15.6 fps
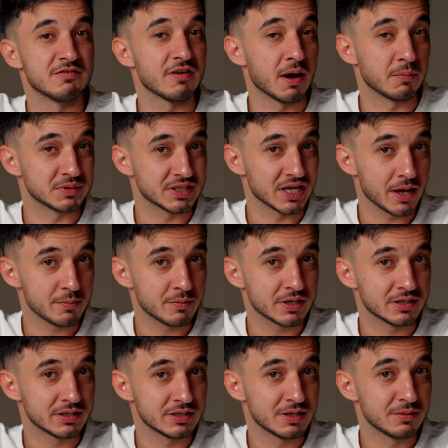uptime,
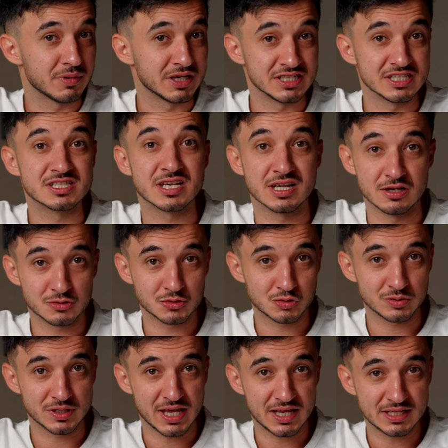but it's close
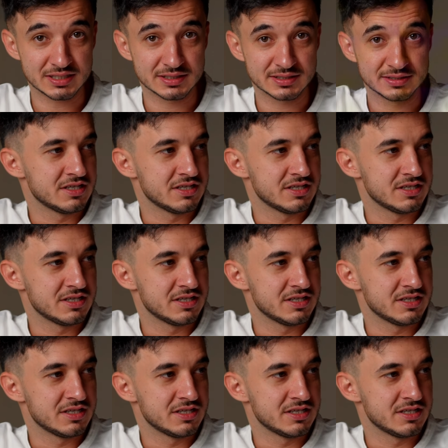to that.